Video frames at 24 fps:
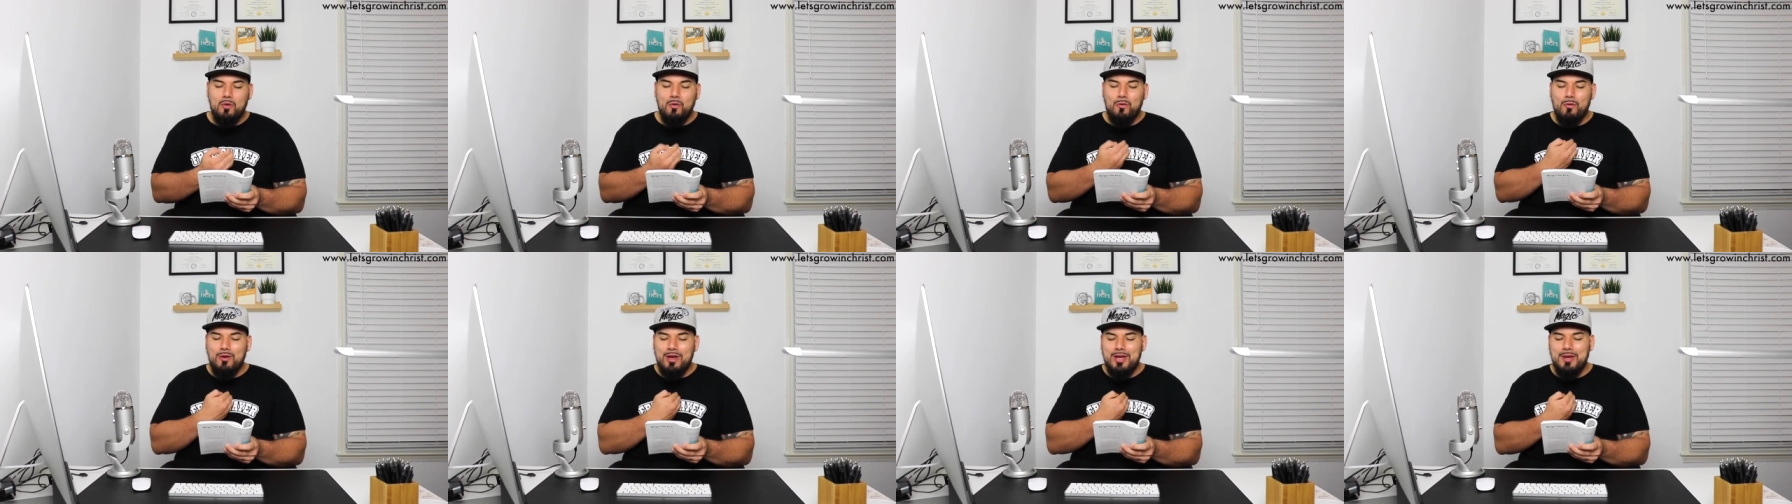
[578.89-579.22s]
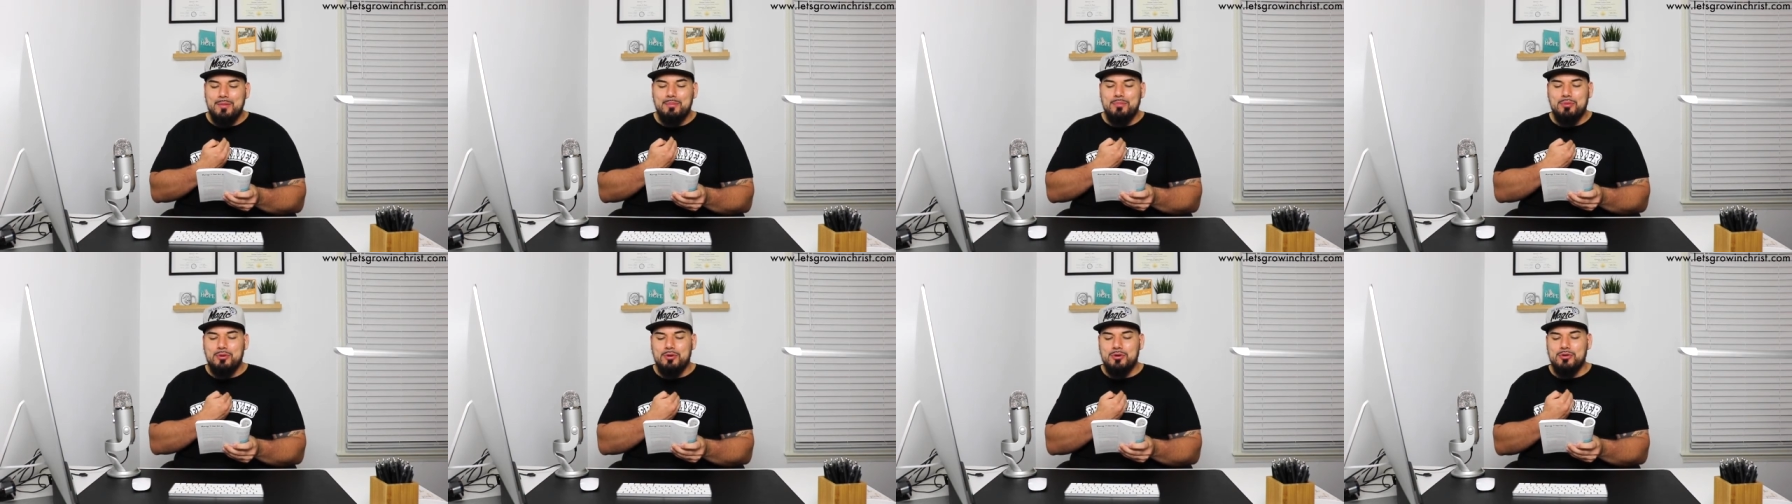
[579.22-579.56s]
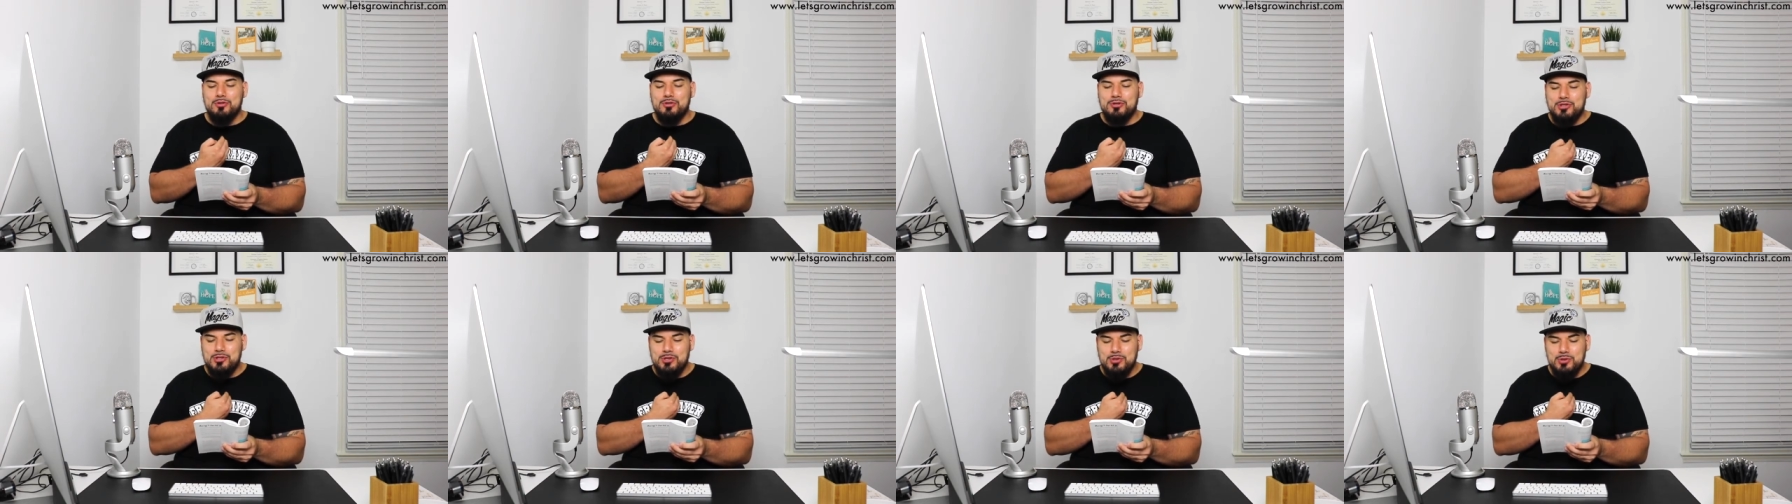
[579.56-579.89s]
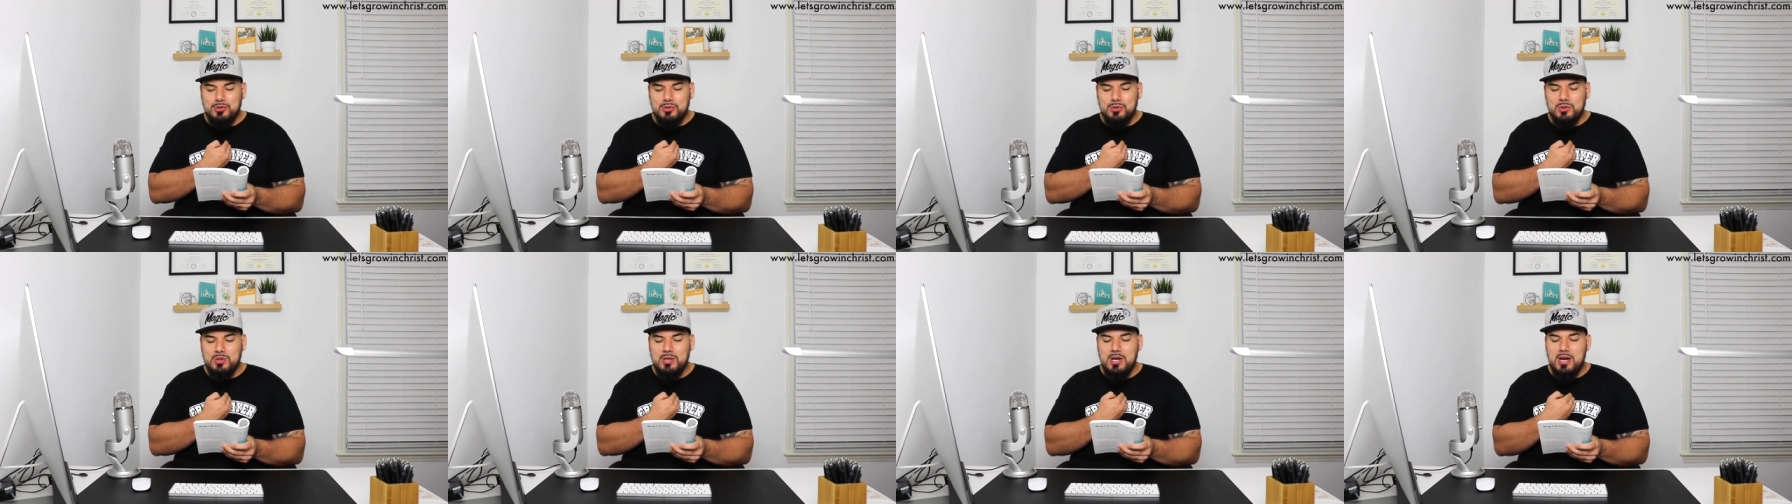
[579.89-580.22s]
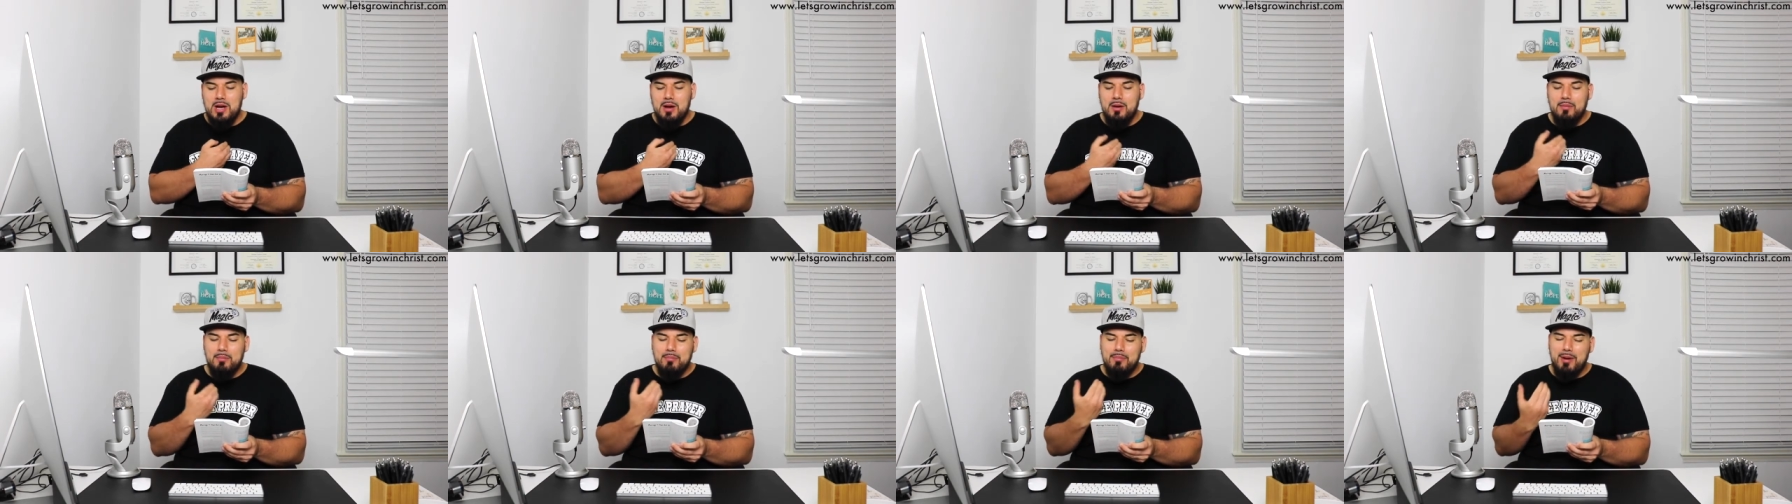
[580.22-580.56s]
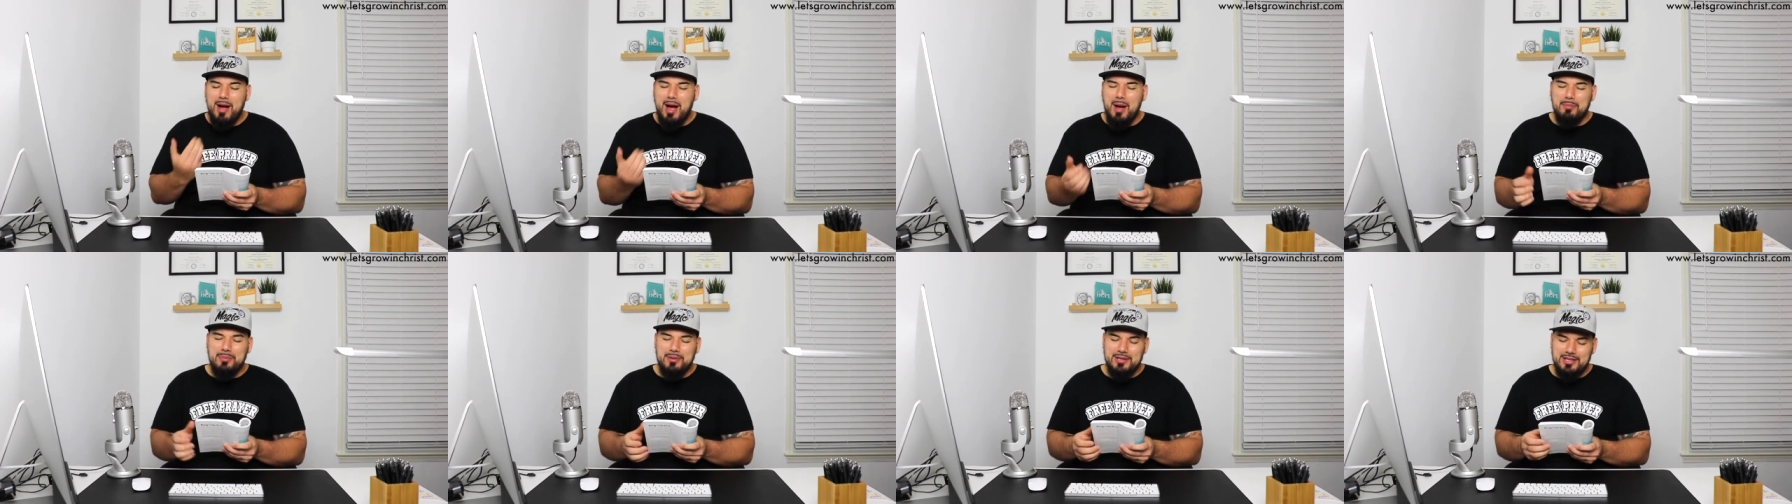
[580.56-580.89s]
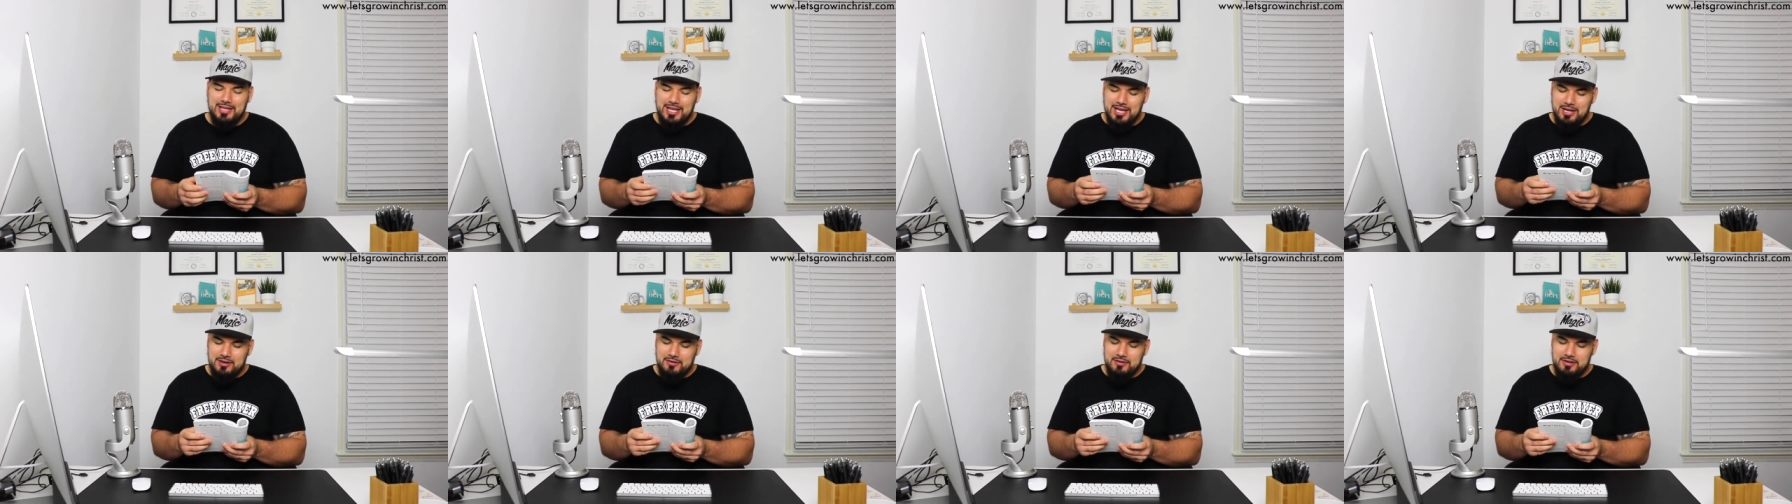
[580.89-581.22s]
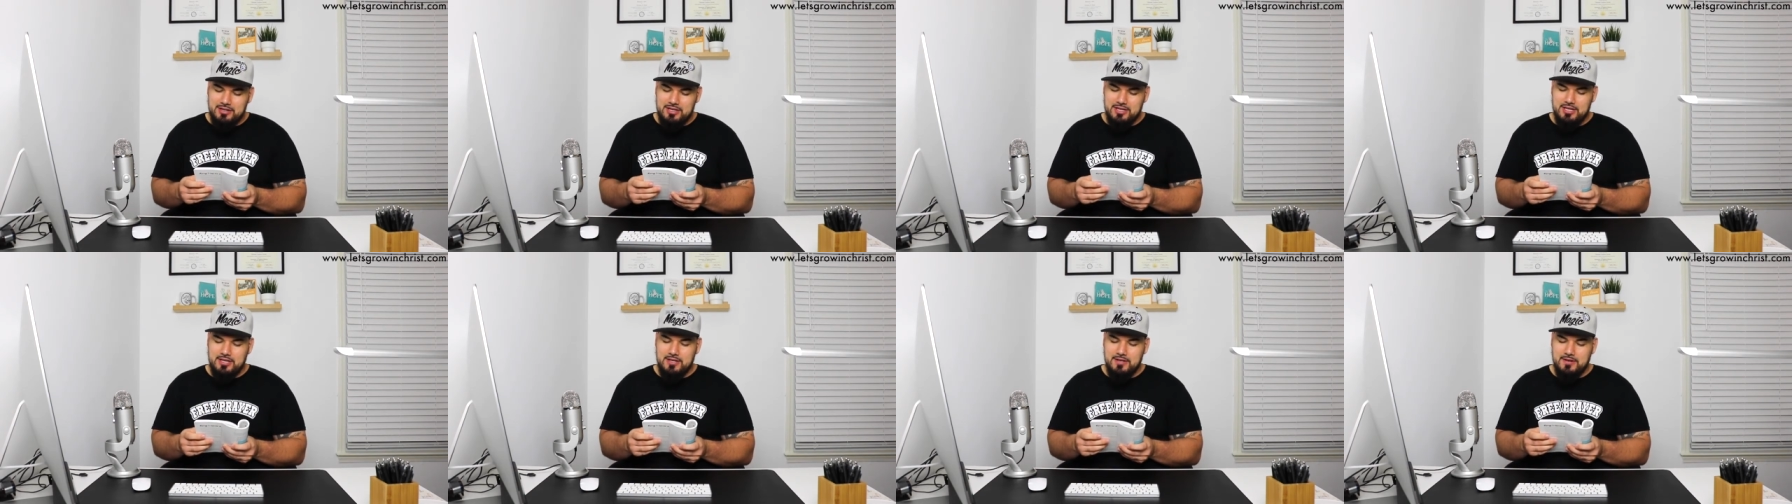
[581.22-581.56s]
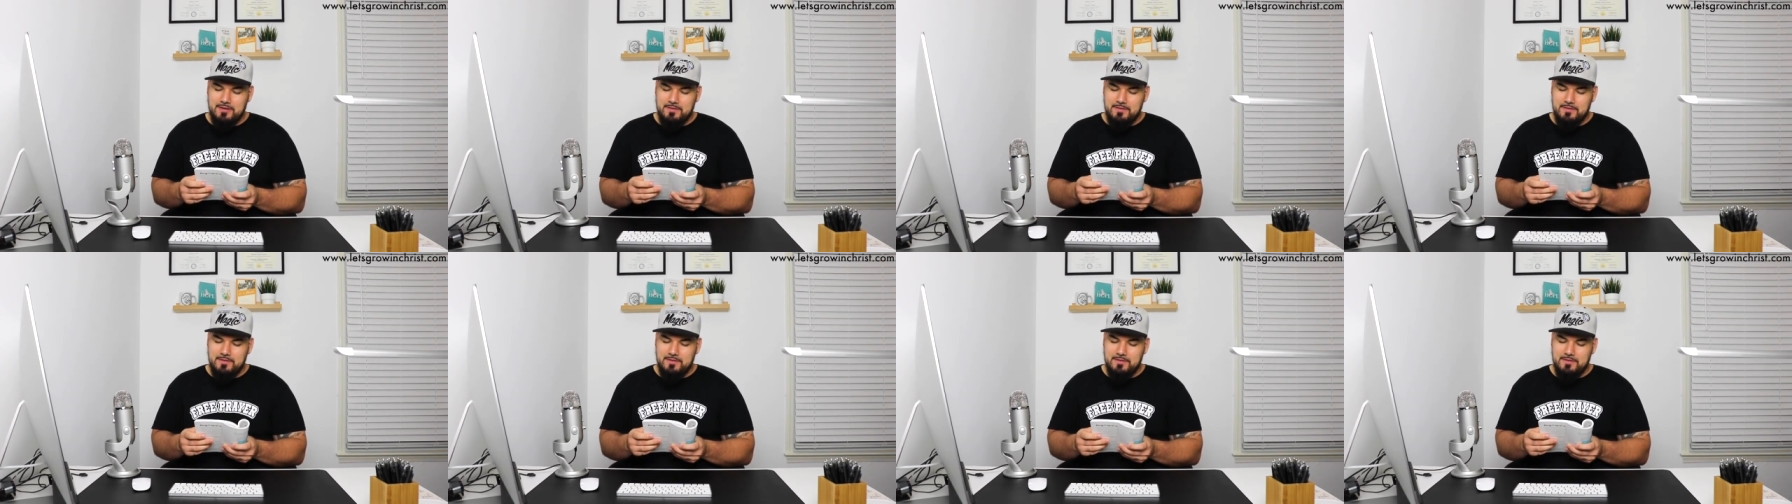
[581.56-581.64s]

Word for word: we pursue popularity.